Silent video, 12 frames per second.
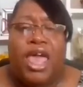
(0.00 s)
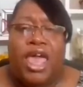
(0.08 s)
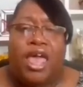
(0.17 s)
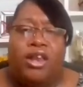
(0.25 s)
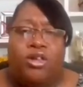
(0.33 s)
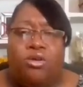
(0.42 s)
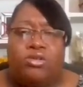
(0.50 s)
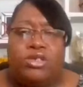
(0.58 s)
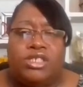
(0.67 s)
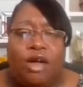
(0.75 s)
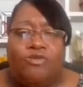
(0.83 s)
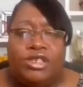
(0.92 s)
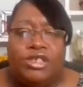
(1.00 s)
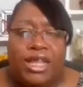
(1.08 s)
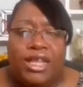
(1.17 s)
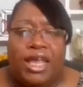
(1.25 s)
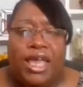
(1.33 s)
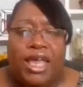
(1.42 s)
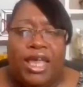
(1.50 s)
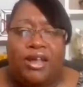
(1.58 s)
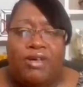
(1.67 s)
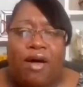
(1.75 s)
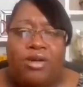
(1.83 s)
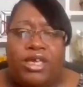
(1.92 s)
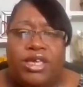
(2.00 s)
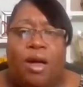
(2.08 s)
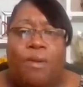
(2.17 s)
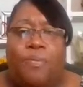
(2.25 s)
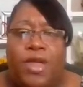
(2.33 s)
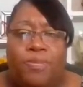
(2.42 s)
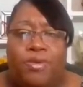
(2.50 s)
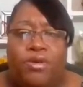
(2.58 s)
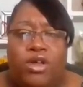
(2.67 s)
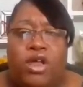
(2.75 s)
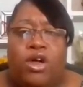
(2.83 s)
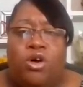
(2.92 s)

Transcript: And who suffers at the end of our young people